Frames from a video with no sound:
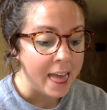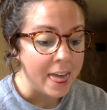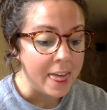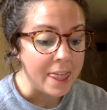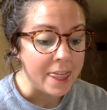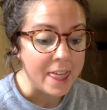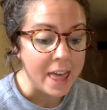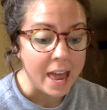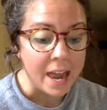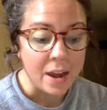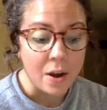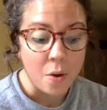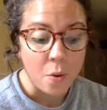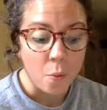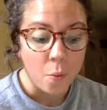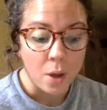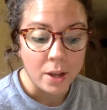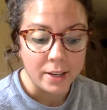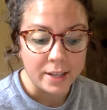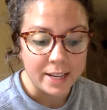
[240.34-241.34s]
Then,
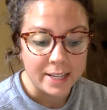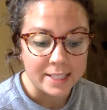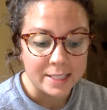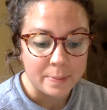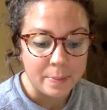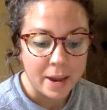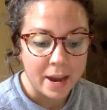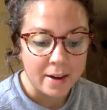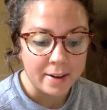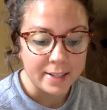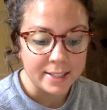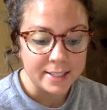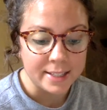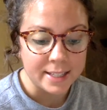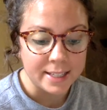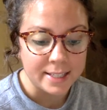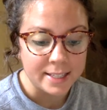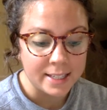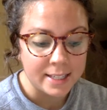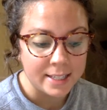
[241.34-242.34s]
while Nick's parents
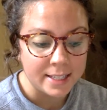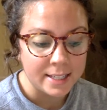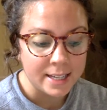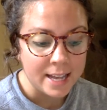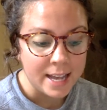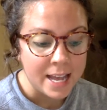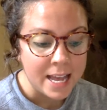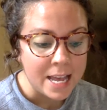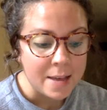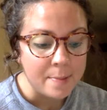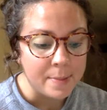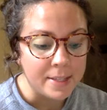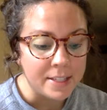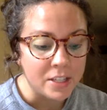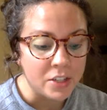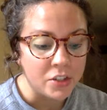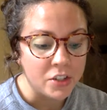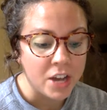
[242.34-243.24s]
listened, Mrs.